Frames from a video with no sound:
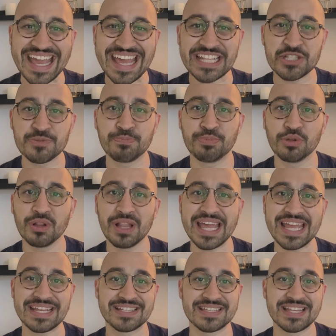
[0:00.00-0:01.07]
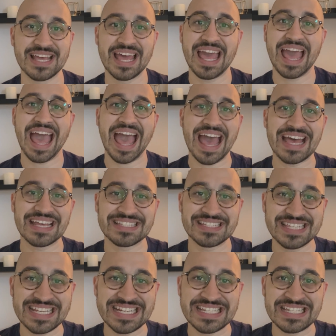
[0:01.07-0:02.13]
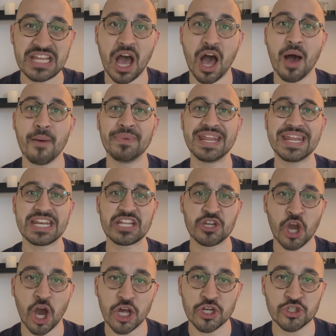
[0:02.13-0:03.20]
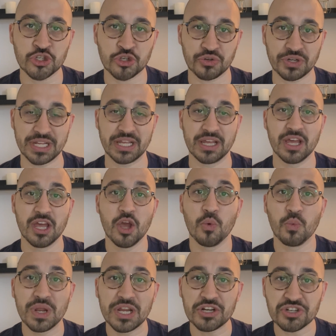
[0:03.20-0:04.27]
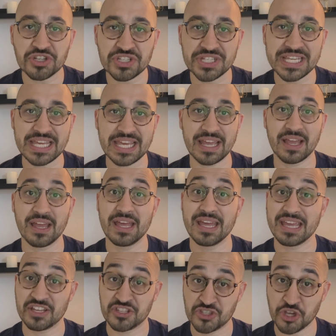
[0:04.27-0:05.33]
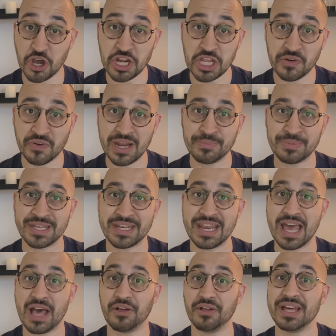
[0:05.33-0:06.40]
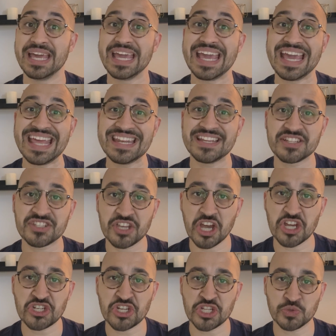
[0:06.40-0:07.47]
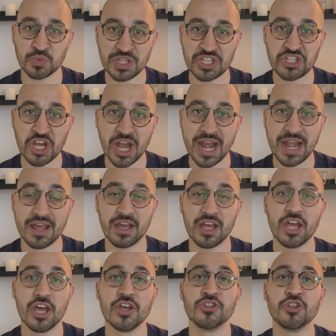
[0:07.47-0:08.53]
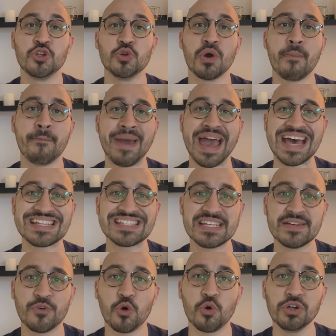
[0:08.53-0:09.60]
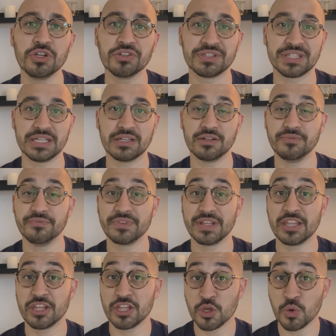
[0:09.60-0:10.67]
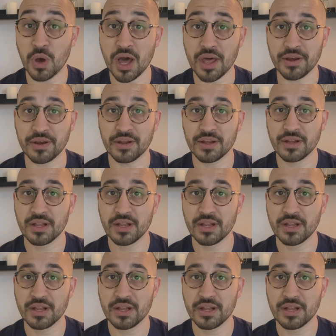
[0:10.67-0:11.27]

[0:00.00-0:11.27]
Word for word: its place as the dominant country. We are seeing Saudi Arabia now in discussions with China to do a massive oil deal in the yuan.